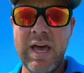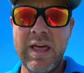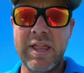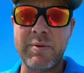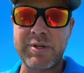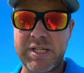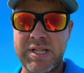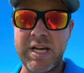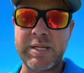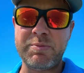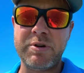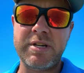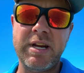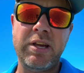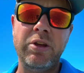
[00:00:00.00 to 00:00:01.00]
This
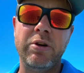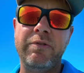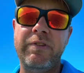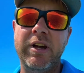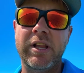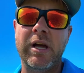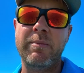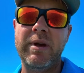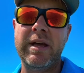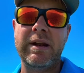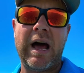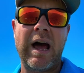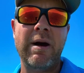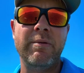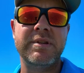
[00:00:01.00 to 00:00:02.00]
particular field I'm in,
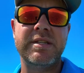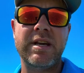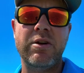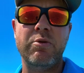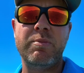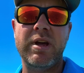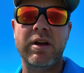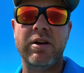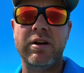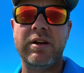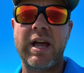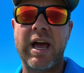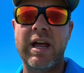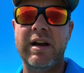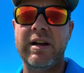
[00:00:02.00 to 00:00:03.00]
I would say would be a good
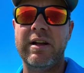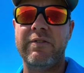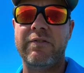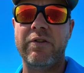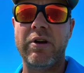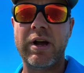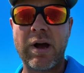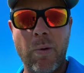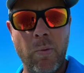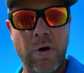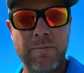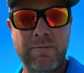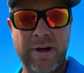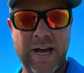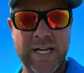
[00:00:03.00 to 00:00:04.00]
candidate for like a
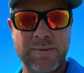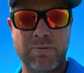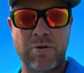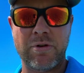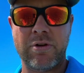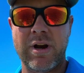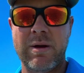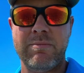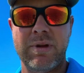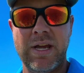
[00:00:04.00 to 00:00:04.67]
one-pass program,